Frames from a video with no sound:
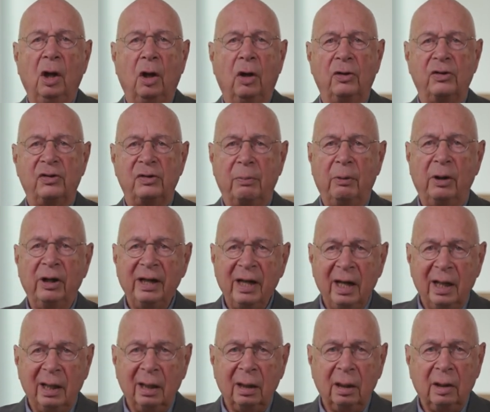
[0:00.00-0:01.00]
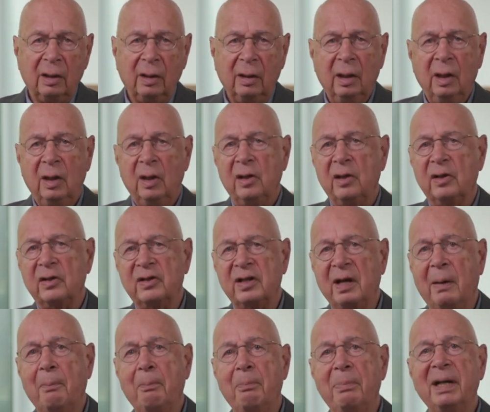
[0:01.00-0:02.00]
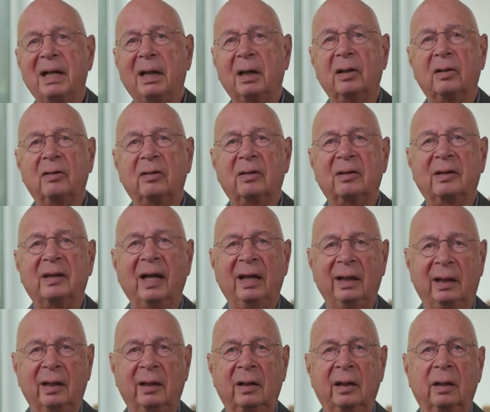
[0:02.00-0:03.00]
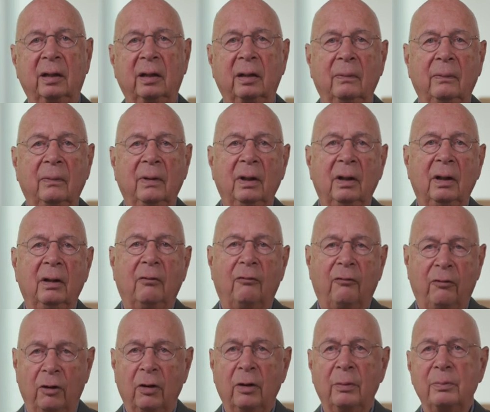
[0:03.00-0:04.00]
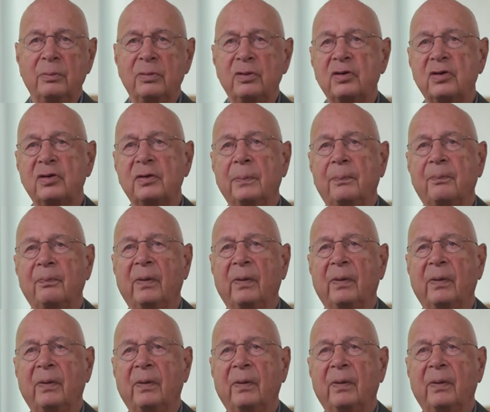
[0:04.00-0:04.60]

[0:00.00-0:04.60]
On the one hand, some big tech firms,